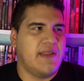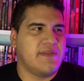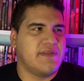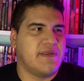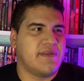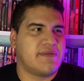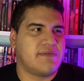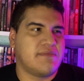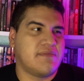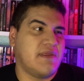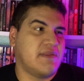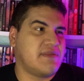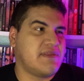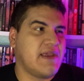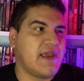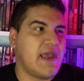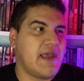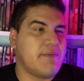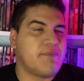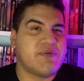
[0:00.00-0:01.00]
The
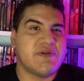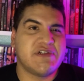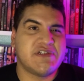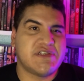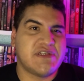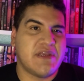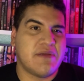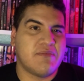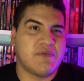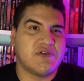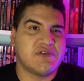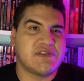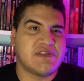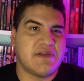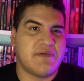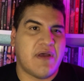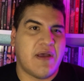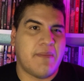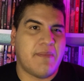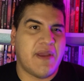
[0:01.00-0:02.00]
thing I appreciate most
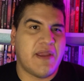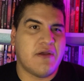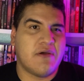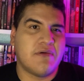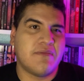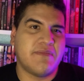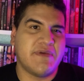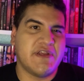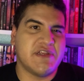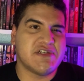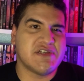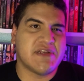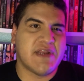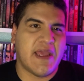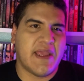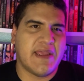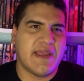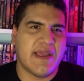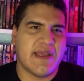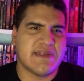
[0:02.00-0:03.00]
about my home region,
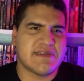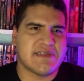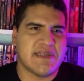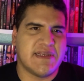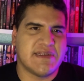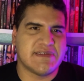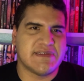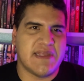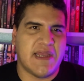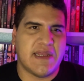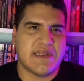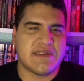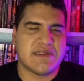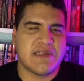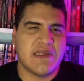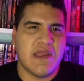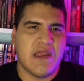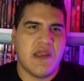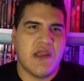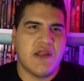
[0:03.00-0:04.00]
I guess, is that
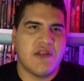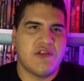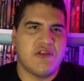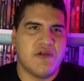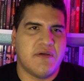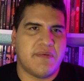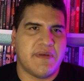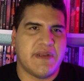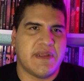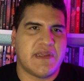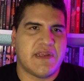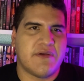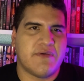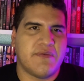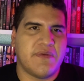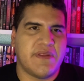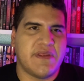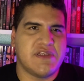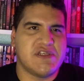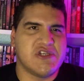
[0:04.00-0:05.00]
nobody
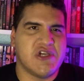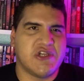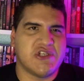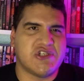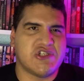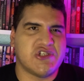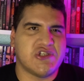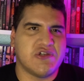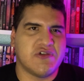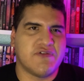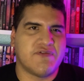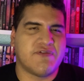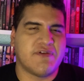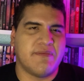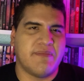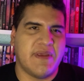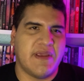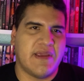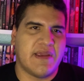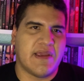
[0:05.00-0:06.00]
can really judge you for
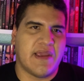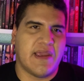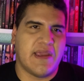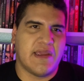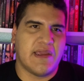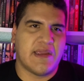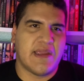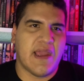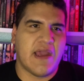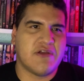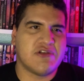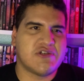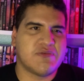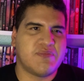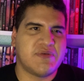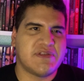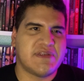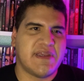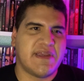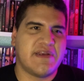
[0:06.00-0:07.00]
being a couch
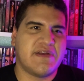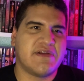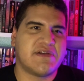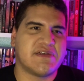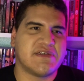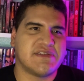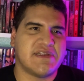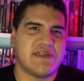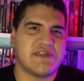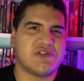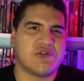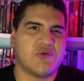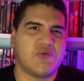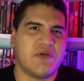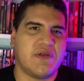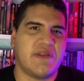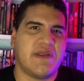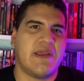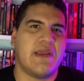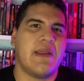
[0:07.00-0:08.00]
potato, because that's
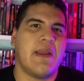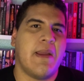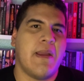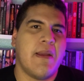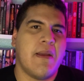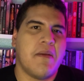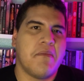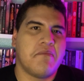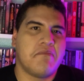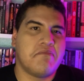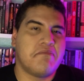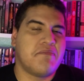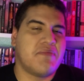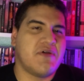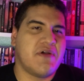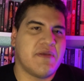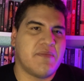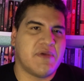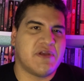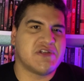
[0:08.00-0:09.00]
really
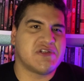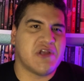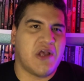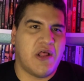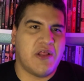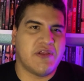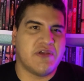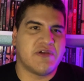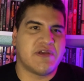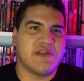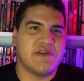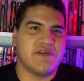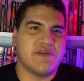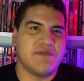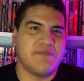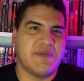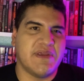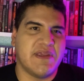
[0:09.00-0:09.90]
pretty much all you can